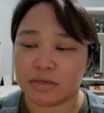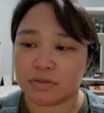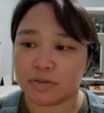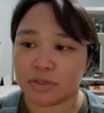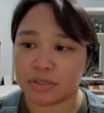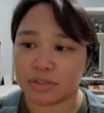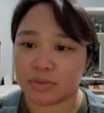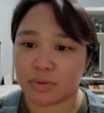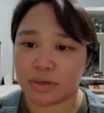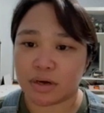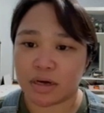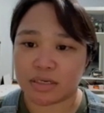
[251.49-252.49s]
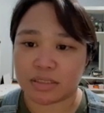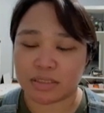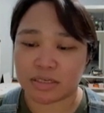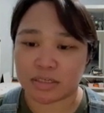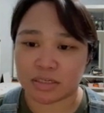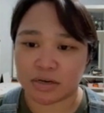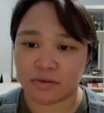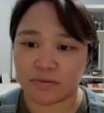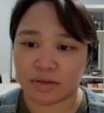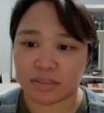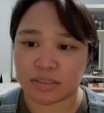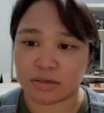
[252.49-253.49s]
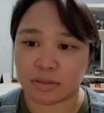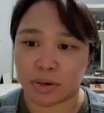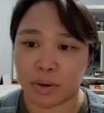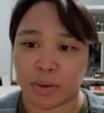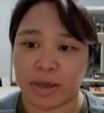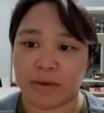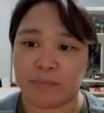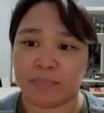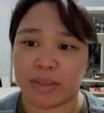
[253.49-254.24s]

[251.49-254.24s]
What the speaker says: starts with the condensation of the acetyl-CoA